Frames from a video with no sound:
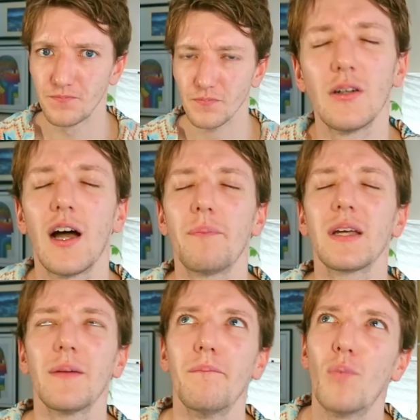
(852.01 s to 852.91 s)
You know, I've
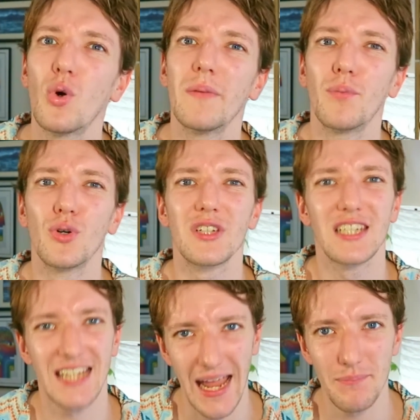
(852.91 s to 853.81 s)
become more and more
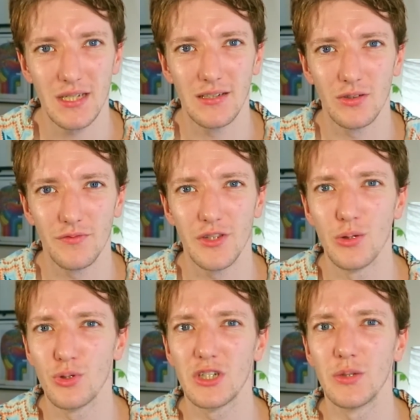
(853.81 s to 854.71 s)
sceptical of the
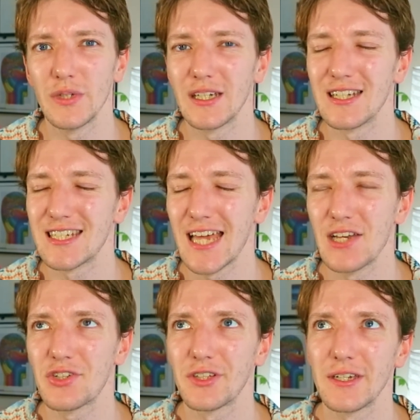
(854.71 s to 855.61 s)
notion that we can
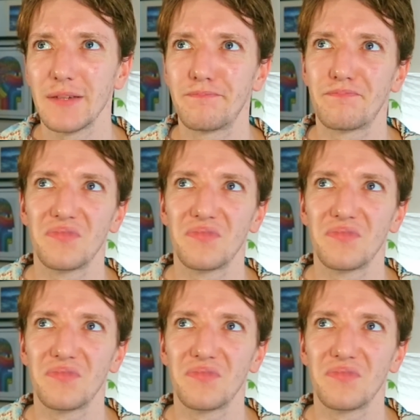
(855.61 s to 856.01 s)
essentially